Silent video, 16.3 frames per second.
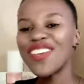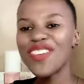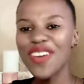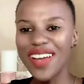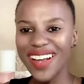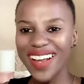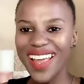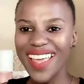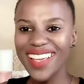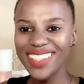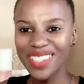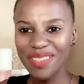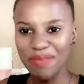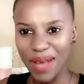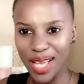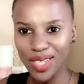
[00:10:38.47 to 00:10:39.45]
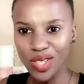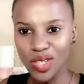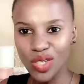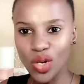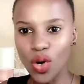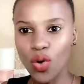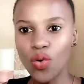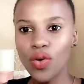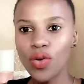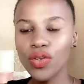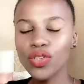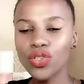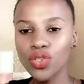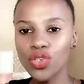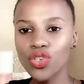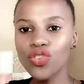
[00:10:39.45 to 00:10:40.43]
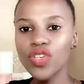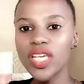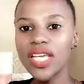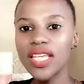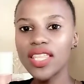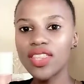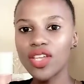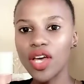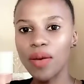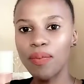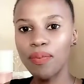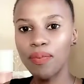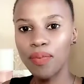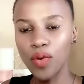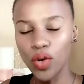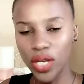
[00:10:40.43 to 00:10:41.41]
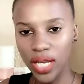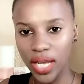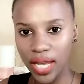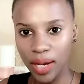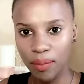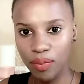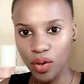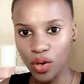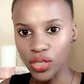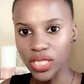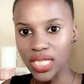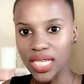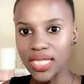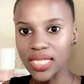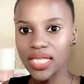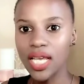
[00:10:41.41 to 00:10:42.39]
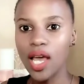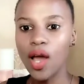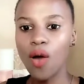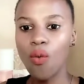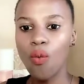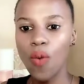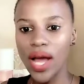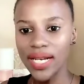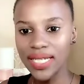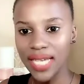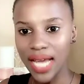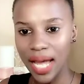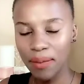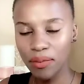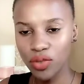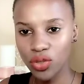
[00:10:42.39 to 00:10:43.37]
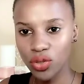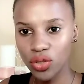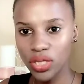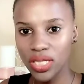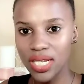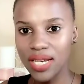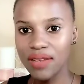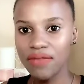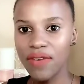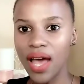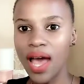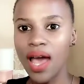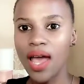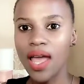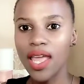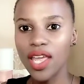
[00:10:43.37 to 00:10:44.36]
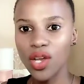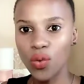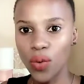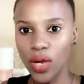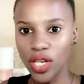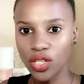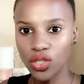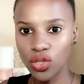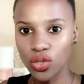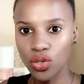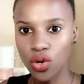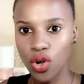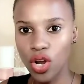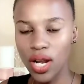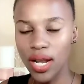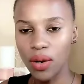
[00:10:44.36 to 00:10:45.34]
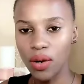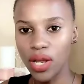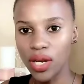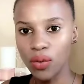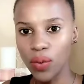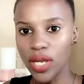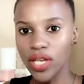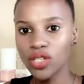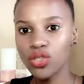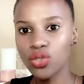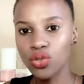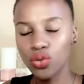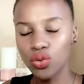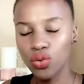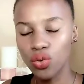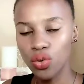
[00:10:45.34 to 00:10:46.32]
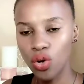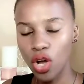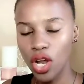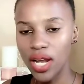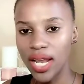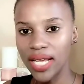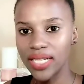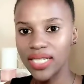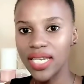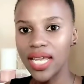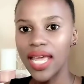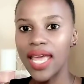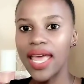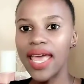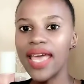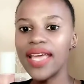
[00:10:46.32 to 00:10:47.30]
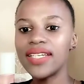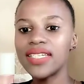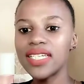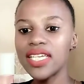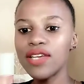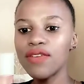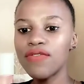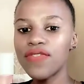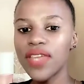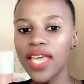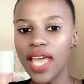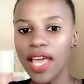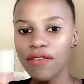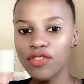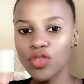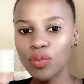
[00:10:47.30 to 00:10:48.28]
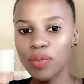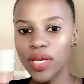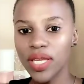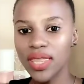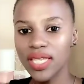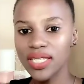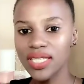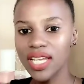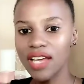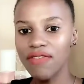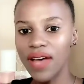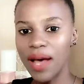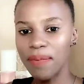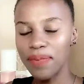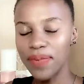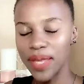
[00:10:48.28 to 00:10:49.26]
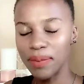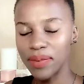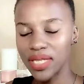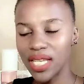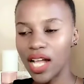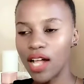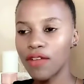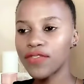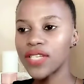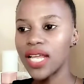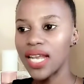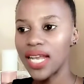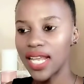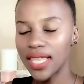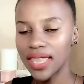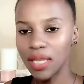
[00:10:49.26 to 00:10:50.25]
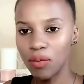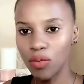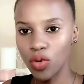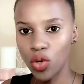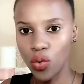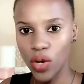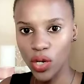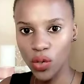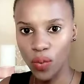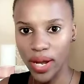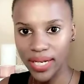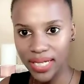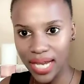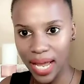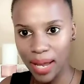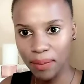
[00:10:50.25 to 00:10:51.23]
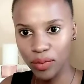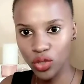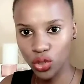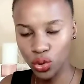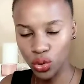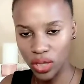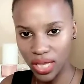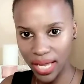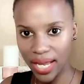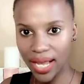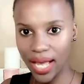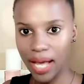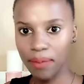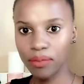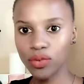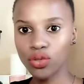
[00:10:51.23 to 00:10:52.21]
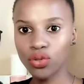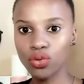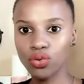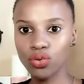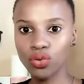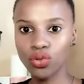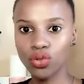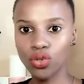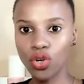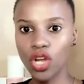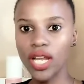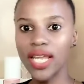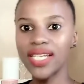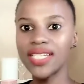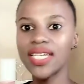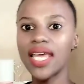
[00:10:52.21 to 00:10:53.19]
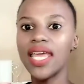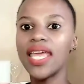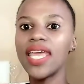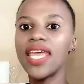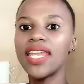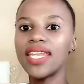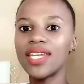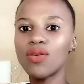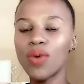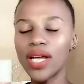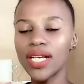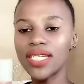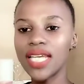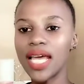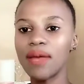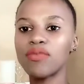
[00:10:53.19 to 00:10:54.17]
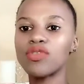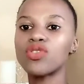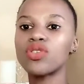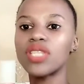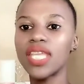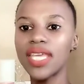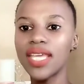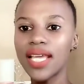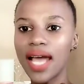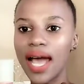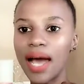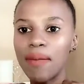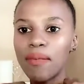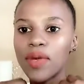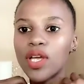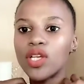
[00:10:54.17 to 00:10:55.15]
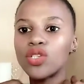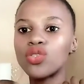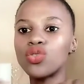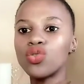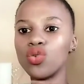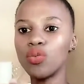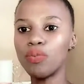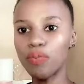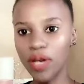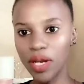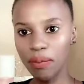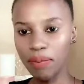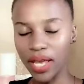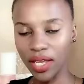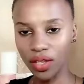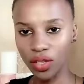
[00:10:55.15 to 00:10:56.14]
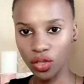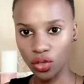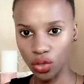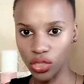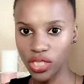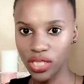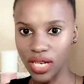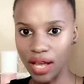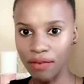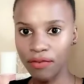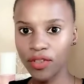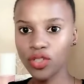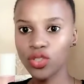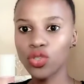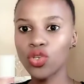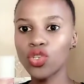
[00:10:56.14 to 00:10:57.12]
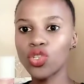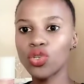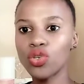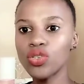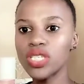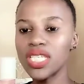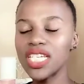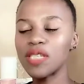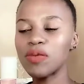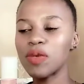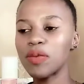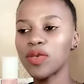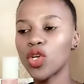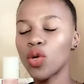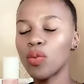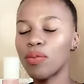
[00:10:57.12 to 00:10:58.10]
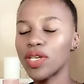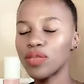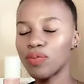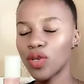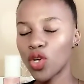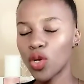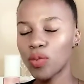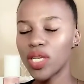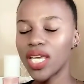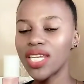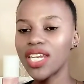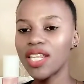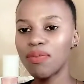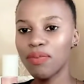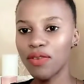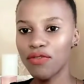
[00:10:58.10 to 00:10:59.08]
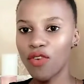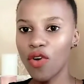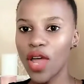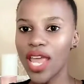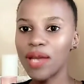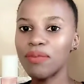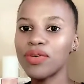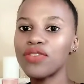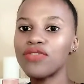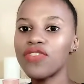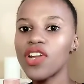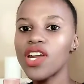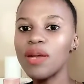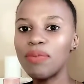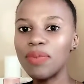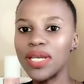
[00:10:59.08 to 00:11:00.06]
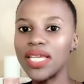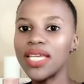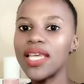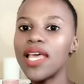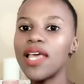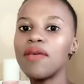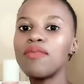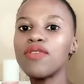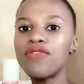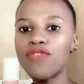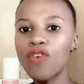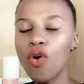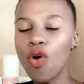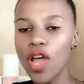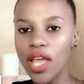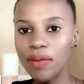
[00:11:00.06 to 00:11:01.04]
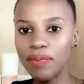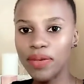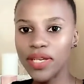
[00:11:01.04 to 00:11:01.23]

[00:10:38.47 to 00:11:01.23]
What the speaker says: your clients must know during the booking process, what time do you deliver and when do you collect. And if they have to pick the stuff up themselves, let them know at what time should they come to collect, and at what time should they come to bring back your stuff. So those things must be communicated beforehand, preferably before a